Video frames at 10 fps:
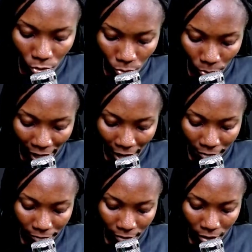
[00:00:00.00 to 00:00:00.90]
So we
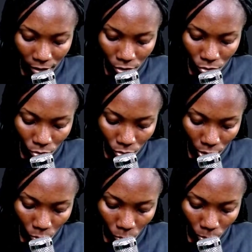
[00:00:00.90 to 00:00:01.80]
have this to
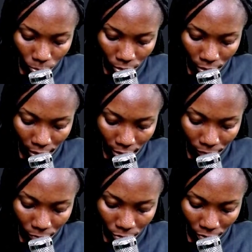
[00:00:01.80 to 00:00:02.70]
equal the
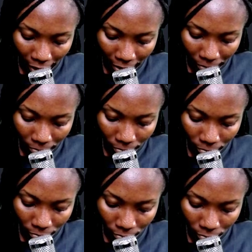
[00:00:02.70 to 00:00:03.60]
net force, all right?
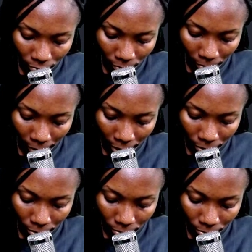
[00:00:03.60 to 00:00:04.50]

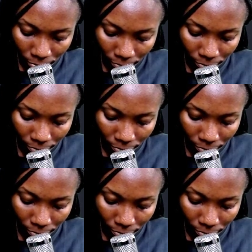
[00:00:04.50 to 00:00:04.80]
Parallel.